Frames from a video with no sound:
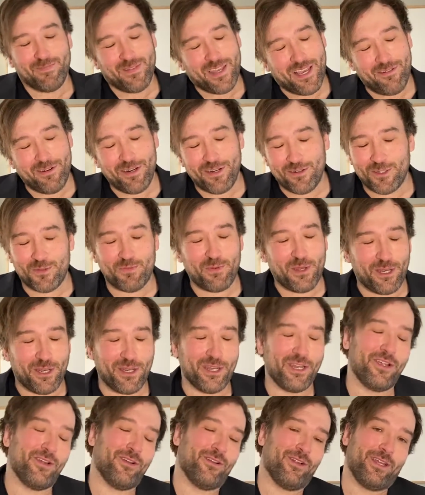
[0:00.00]
and we don't spend
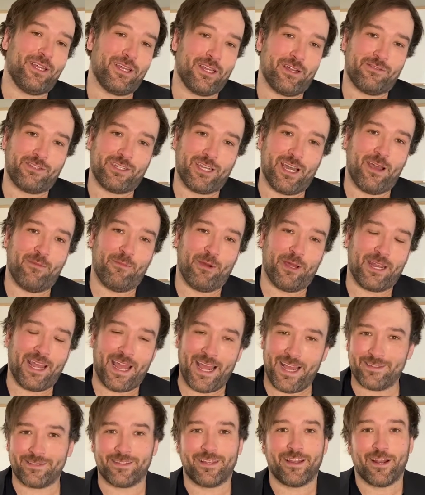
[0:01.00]
nearly enough time on
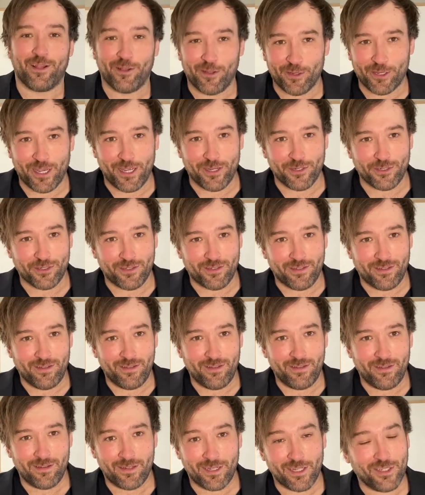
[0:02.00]
asset allocation.
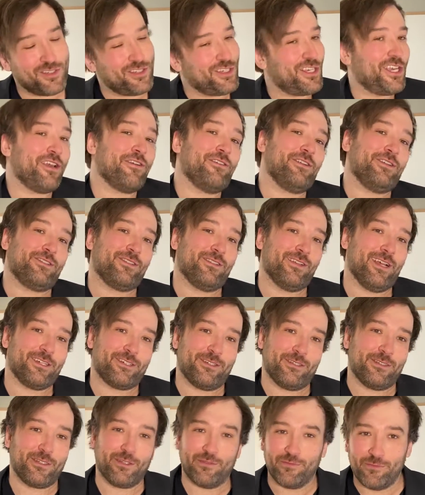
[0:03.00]
Because security
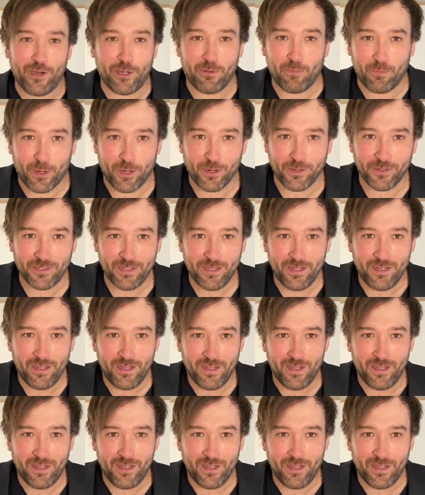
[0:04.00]
selection is the fun part.